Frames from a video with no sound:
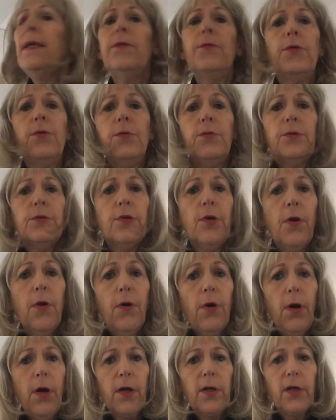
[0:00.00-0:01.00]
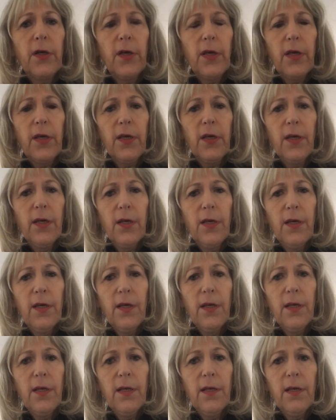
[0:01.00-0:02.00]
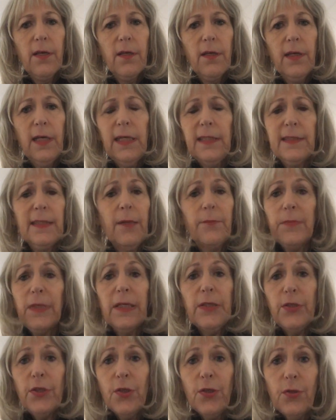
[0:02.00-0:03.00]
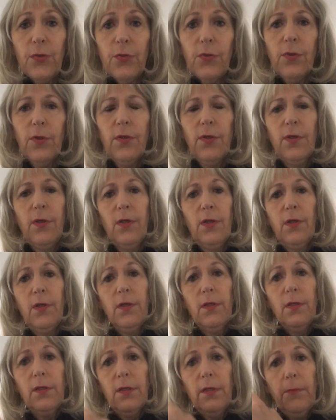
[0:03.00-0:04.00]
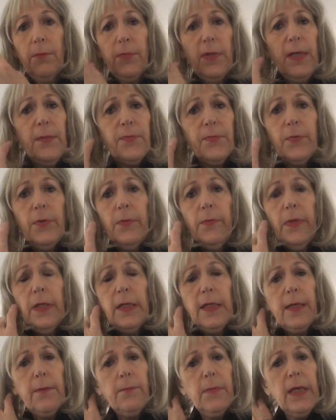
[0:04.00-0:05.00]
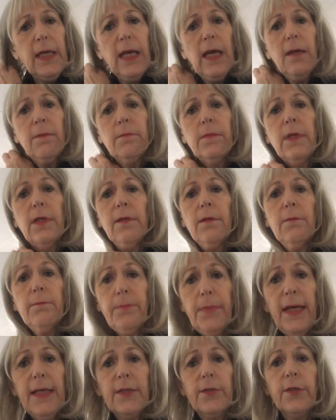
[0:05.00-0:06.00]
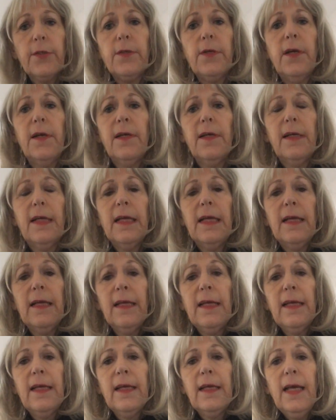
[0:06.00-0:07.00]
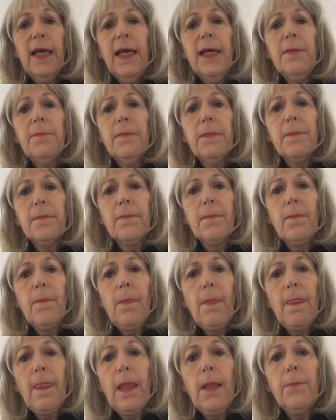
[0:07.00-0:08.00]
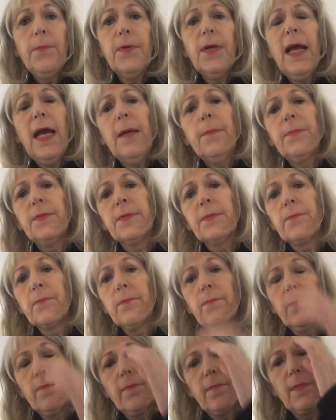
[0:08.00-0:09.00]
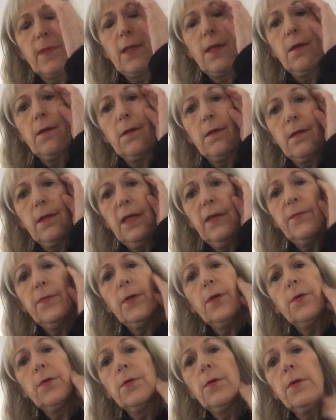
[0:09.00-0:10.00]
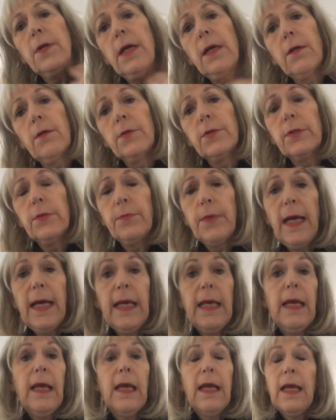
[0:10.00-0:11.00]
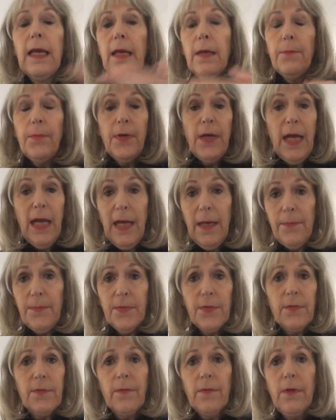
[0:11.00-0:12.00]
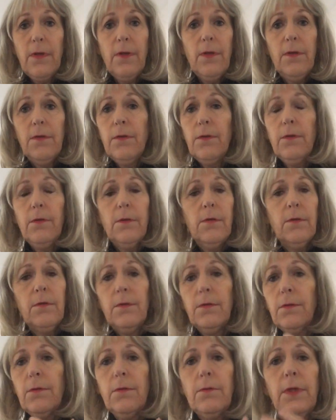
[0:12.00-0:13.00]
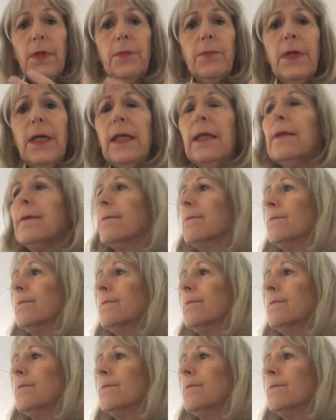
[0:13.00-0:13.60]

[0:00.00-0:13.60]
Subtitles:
do talk. It's something new. Perhaps we will become better. And perhaps if the corona goes away, perhaps we will